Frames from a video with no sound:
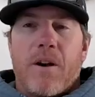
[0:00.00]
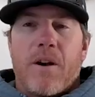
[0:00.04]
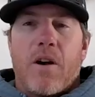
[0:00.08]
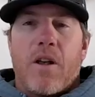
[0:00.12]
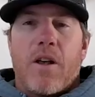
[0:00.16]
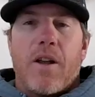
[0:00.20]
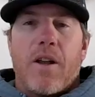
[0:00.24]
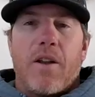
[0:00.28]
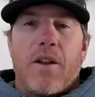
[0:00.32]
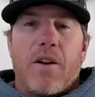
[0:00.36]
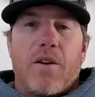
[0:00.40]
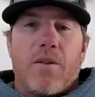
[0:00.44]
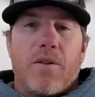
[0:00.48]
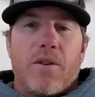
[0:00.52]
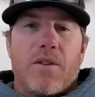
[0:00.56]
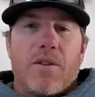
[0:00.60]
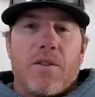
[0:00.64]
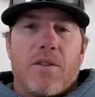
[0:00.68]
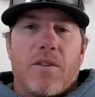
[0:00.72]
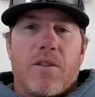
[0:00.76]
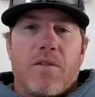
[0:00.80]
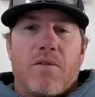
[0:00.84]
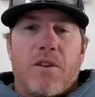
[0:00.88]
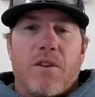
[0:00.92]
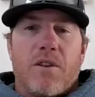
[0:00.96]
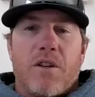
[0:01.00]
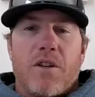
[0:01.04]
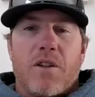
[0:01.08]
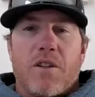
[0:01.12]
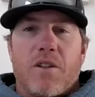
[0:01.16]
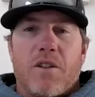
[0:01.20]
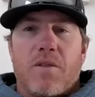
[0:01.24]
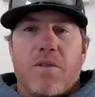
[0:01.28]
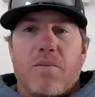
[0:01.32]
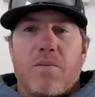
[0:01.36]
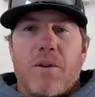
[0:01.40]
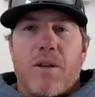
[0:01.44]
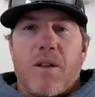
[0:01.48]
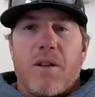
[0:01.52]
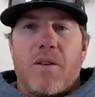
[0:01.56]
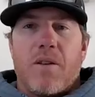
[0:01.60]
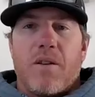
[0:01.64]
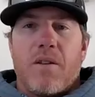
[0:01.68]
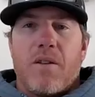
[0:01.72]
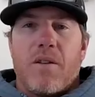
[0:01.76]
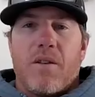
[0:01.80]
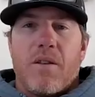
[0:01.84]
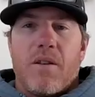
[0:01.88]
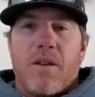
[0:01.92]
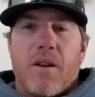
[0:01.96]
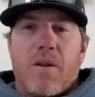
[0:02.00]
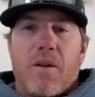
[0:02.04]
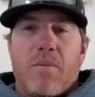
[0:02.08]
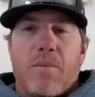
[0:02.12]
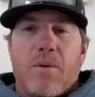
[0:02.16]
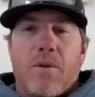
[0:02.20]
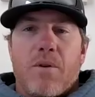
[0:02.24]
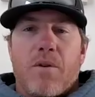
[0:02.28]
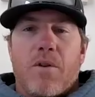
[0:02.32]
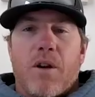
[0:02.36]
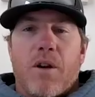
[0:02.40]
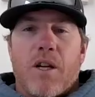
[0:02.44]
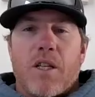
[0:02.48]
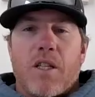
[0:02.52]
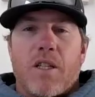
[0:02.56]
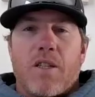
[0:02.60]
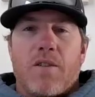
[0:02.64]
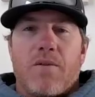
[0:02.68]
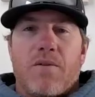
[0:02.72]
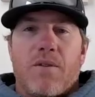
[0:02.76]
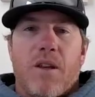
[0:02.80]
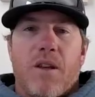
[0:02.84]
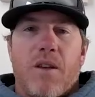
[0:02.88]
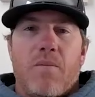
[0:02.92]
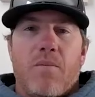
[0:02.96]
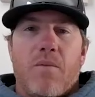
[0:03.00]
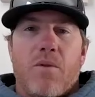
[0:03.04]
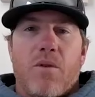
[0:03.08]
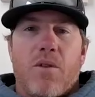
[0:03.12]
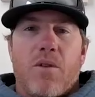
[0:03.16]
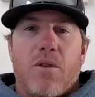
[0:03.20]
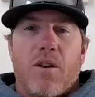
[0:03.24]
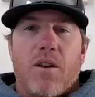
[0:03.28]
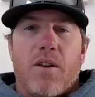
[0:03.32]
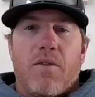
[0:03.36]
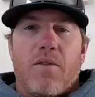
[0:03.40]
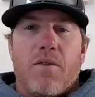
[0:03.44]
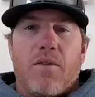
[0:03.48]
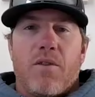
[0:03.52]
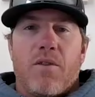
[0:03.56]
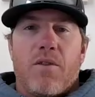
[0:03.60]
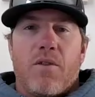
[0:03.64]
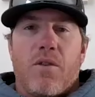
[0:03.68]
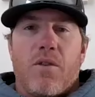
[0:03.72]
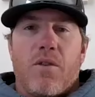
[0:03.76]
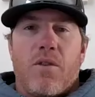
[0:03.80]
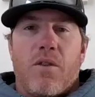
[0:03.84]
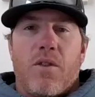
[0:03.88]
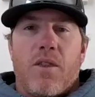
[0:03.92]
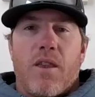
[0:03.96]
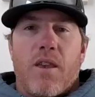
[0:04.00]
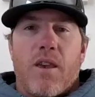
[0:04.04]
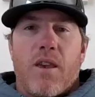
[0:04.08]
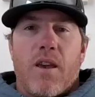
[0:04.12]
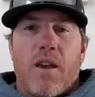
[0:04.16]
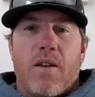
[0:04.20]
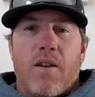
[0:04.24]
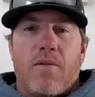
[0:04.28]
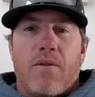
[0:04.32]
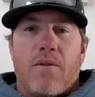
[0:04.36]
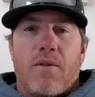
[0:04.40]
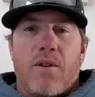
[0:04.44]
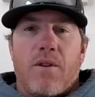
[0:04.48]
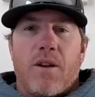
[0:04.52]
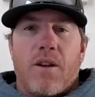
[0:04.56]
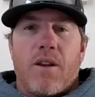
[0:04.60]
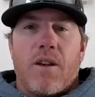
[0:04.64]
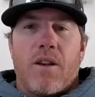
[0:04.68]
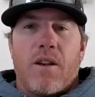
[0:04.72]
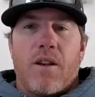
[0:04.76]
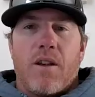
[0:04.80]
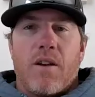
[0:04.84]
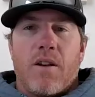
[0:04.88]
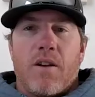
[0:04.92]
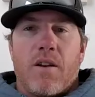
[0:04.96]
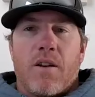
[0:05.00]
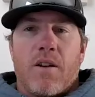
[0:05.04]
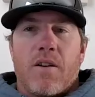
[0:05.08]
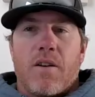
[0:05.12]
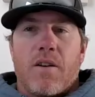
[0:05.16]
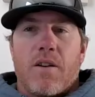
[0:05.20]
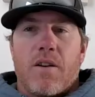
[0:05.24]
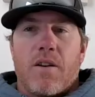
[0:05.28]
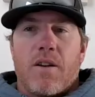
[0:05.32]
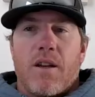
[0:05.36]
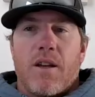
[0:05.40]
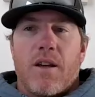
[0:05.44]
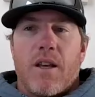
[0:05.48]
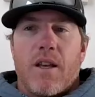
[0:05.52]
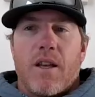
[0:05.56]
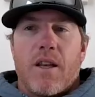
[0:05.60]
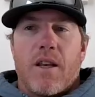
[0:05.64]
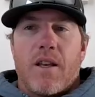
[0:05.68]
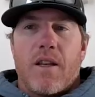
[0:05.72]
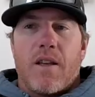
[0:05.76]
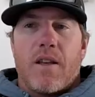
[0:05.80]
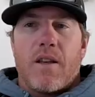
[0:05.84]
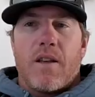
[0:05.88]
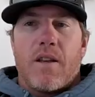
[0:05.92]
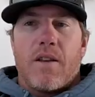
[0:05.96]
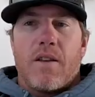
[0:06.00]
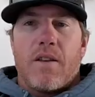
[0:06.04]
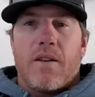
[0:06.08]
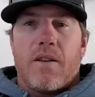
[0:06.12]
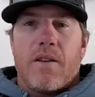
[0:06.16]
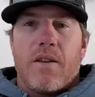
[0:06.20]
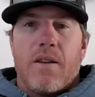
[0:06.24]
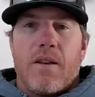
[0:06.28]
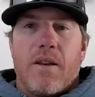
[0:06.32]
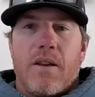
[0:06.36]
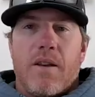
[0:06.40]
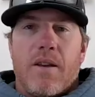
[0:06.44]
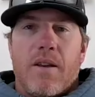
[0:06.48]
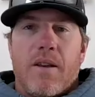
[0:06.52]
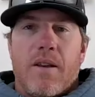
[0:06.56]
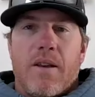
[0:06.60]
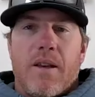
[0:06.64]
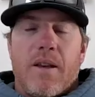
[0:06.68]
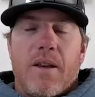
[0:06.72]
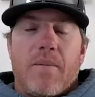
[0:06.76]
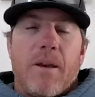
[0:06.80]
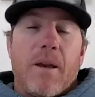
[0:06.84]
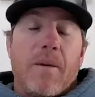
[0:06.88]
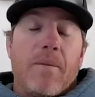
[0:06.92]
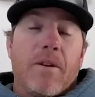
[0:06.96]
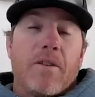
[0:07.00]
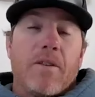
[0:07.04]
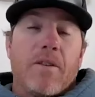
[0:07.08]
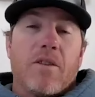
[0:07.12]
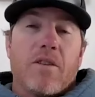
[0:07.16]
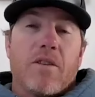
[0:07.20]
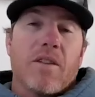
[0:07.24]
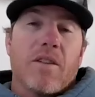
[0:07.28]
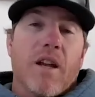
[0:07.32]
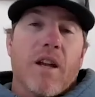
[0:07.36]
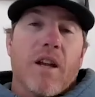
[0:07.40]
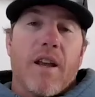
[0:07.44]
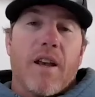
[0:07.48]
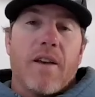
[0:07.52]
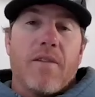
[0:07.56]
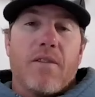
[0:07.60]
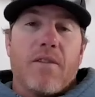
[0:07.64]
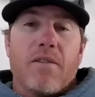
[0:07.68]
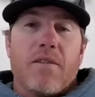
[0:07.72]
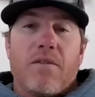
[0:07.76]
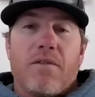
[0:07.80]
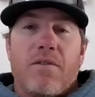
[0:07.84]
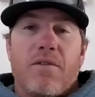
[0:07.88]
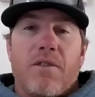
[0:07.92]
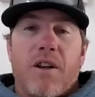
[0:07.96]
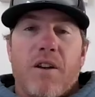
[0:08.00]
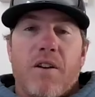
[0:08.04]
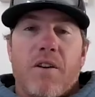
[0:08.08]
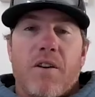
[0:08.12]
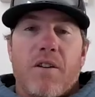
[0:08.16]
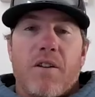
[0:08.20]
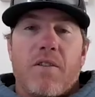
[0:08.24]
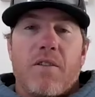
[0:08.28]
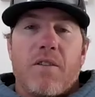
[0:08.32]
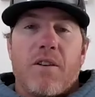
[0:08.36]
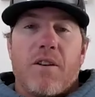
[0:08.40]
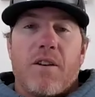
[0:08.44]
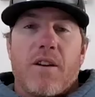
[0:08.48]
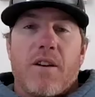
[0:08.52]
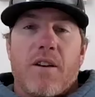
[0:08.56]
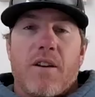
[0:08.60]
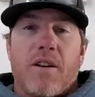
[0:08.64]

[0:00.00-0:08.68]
all I know is the fishing has been progressively more difficult every year, and and maybe it's just I haven't figured